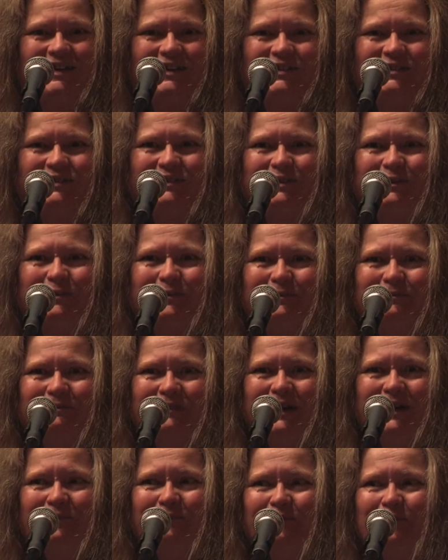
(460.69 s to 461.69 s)
So
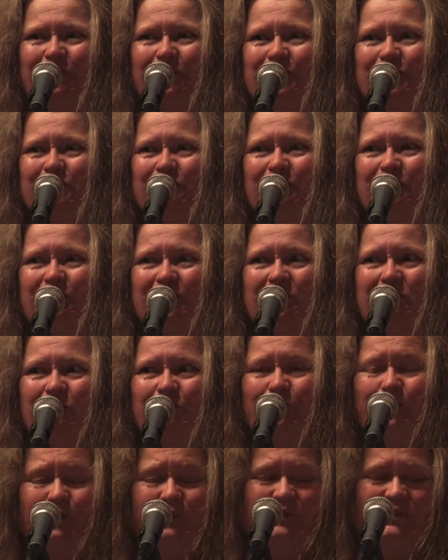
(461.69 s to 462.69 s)
I feel it's really
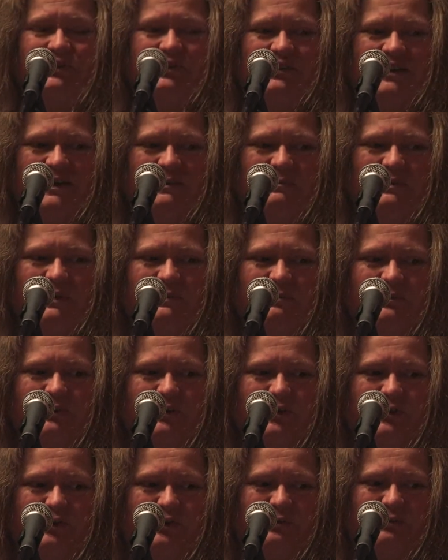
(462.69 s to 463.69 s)
important to let people
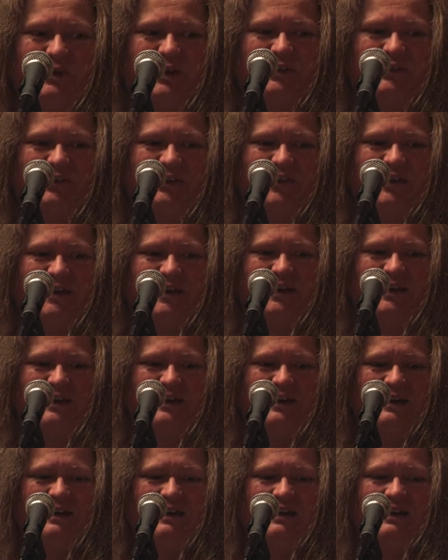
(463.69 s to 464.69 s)
know directly.
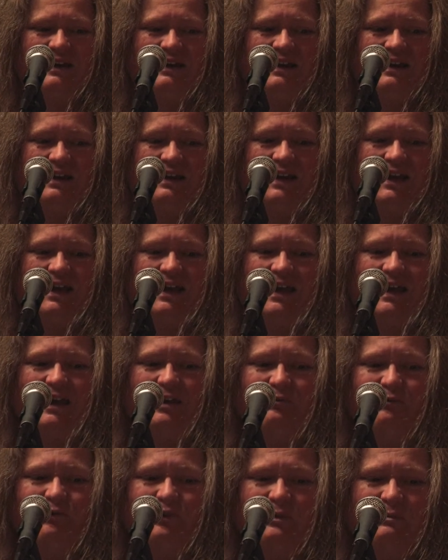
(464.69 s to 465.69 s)

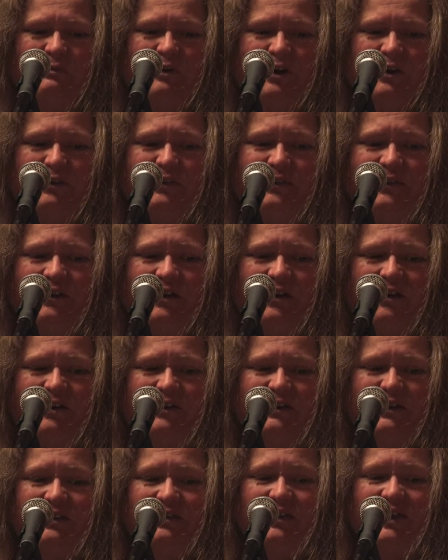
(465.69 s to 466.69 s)
Every month
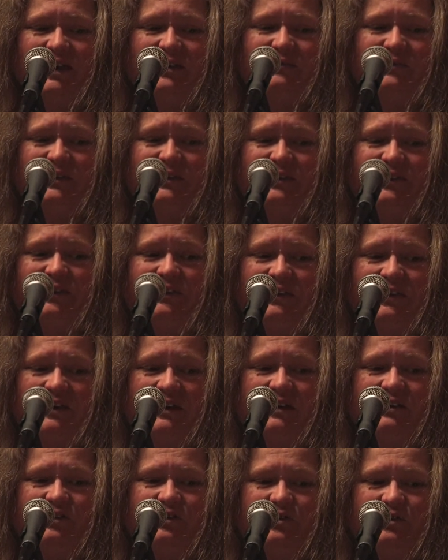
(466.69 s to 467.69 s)
on the 11th,
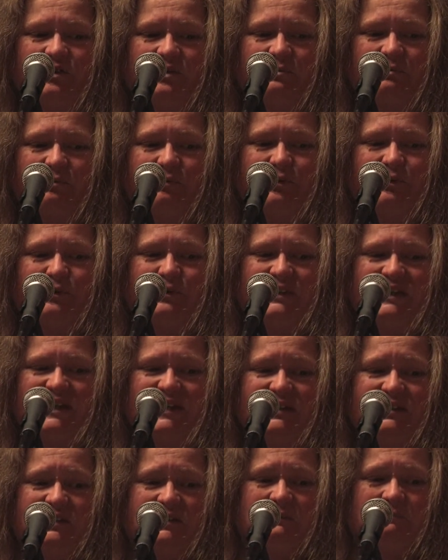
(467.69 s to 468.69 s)
there's a
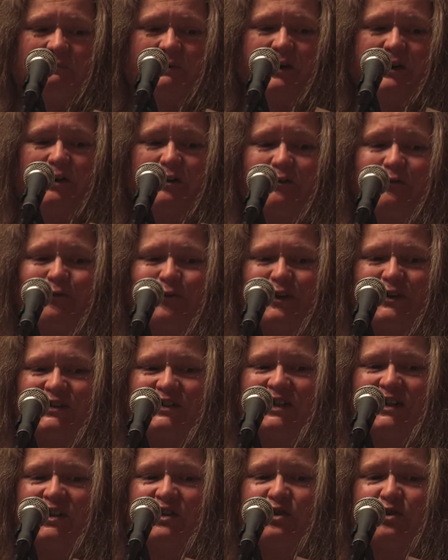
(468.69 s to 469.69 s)
protest by our
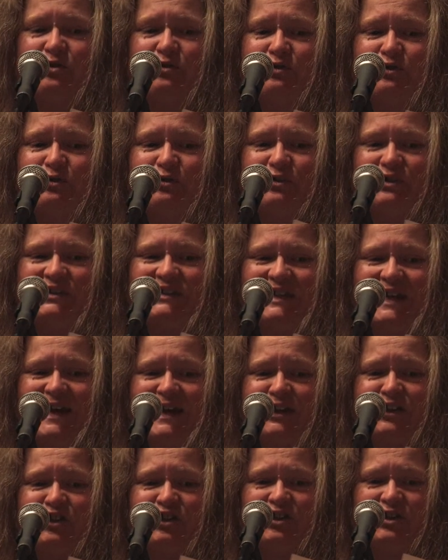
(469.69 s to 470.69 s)
friends at No Nukes
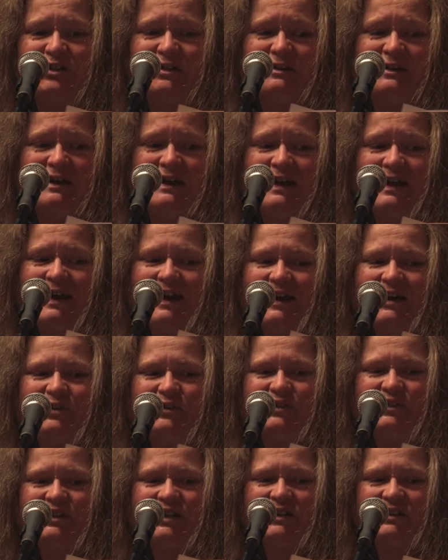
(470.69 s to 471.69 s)
Action
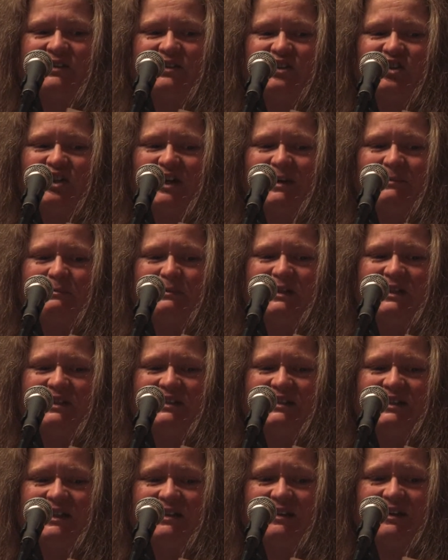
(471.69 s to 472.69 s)
outside the
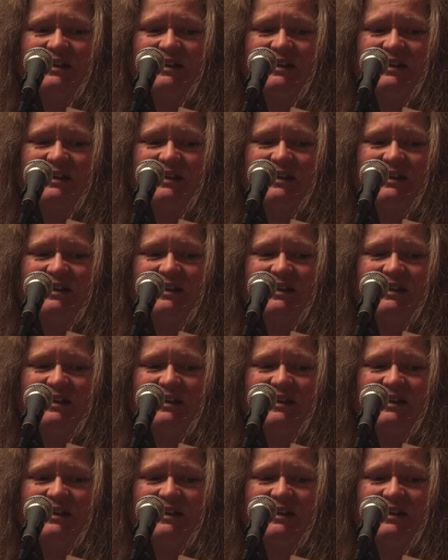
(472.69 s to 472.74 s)
Japanese